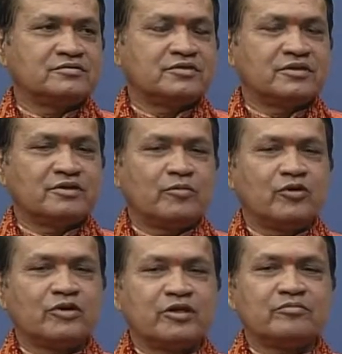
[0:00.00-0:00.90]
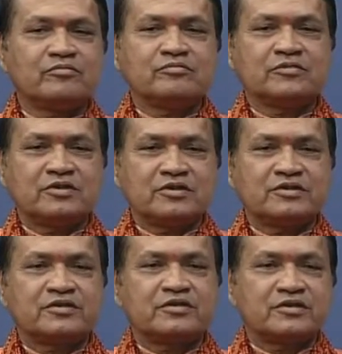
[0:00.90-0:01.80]
And about him, it
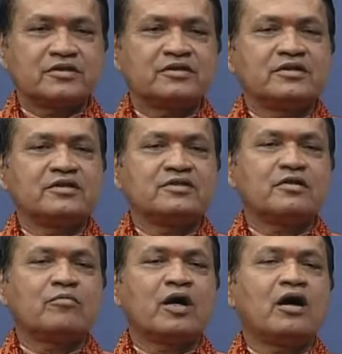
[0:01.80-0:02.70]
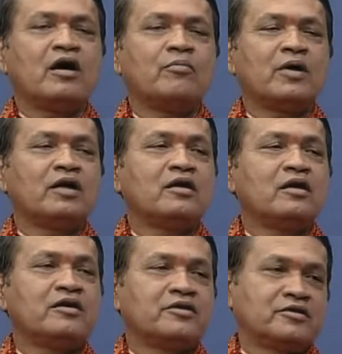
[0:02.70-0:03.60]
is written, he is a
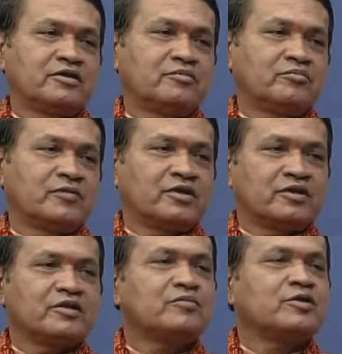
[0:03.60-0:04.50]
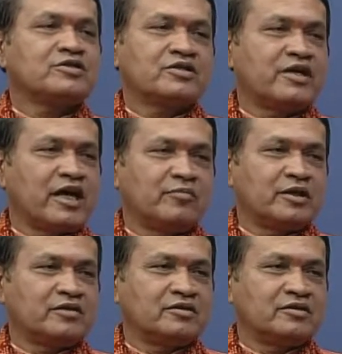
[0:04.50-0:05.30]
Mahamala Ratnam. Ratnam is a diamond.